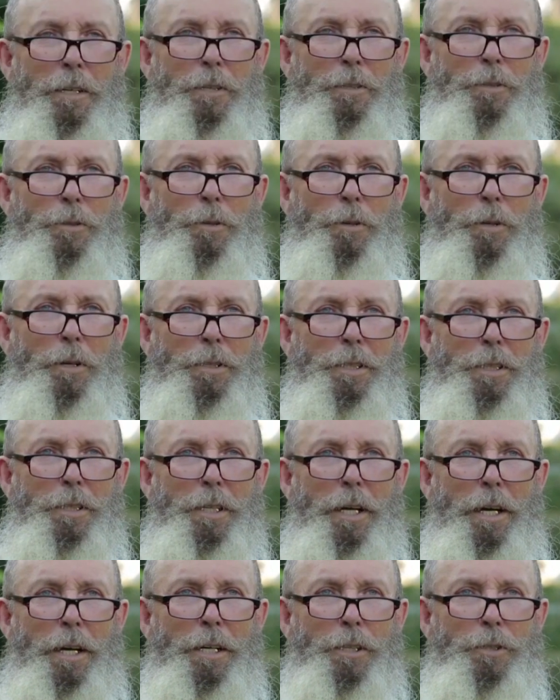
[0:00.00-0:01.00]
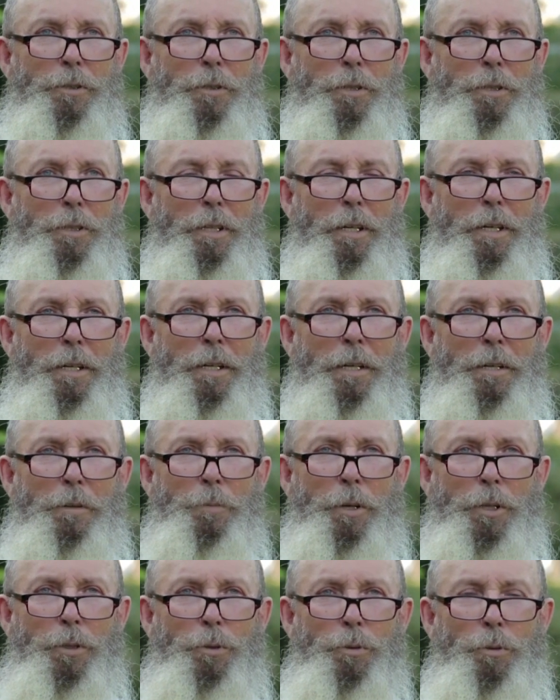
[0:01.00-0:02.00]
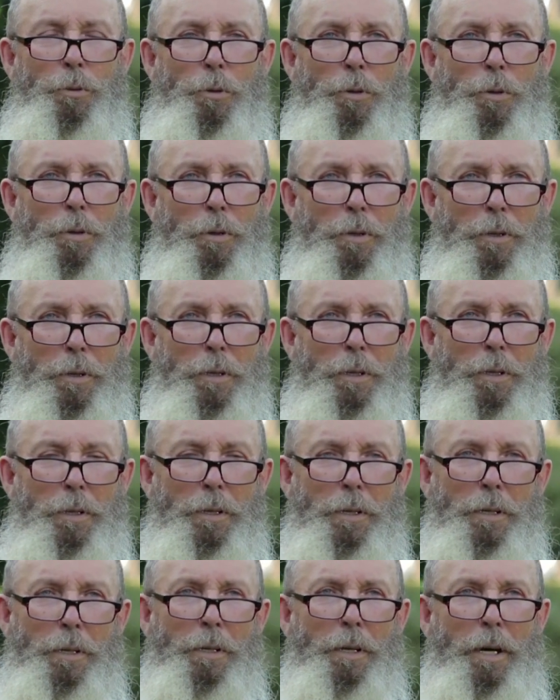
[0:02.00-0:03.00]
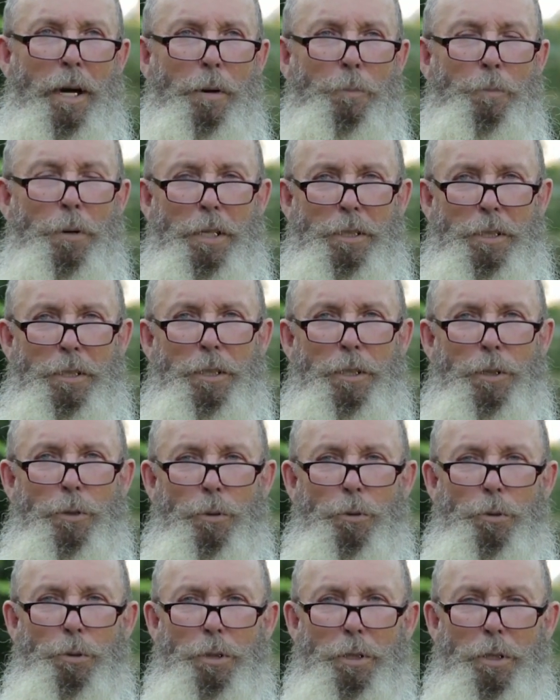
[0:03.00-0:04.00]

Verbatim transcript: this case, it was better if the ship would have sank along with the cargo.